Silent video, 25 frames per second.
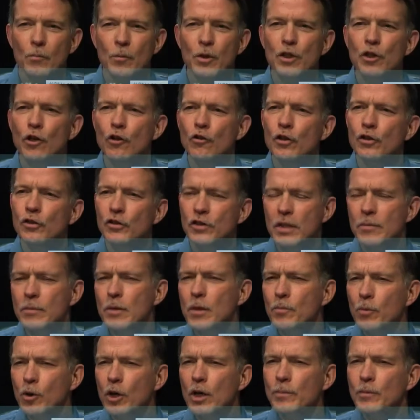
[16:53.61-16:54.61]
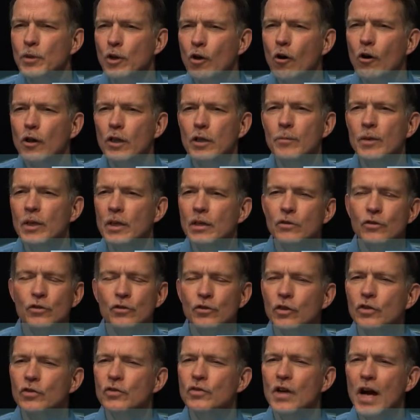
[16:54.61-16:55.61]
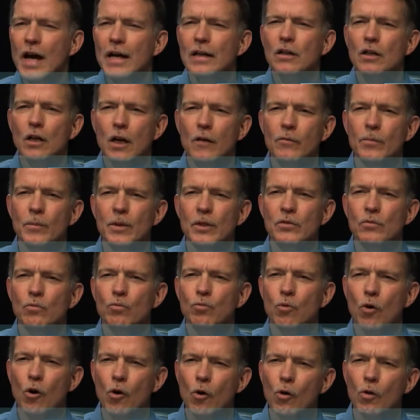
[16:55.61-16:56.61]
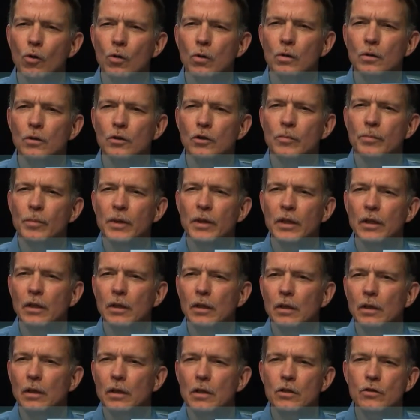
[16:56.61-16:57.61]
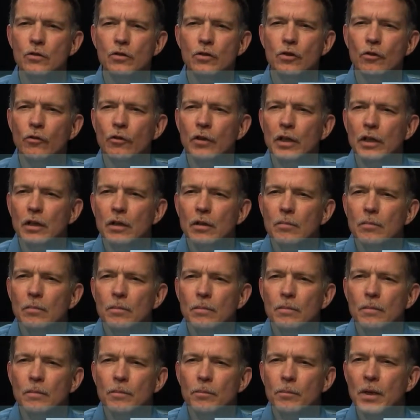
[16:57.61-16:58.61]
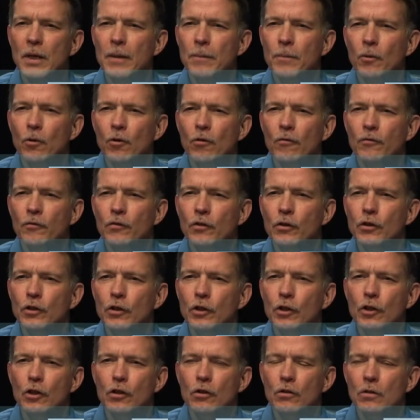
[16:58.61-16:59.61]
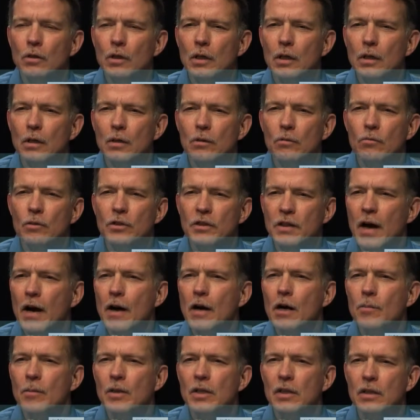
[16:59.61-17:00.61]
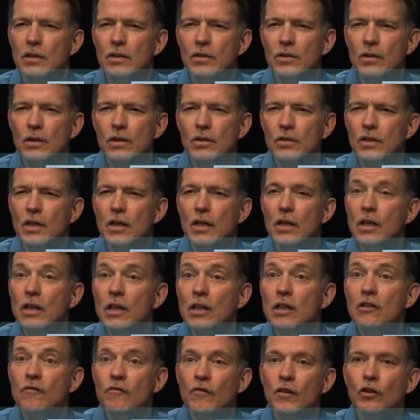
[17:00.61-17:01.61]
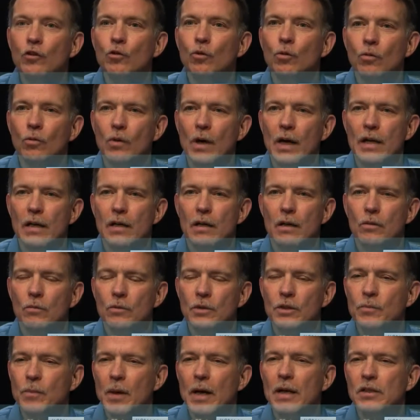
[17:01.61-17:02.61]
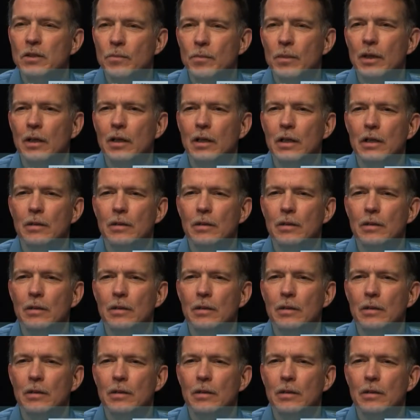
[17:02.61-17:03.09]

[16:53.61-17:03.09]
you know, there's some that put up the argument it's just not government's role to be insuring people for their uh, retirement. It's, it's an individual right, a responsibility.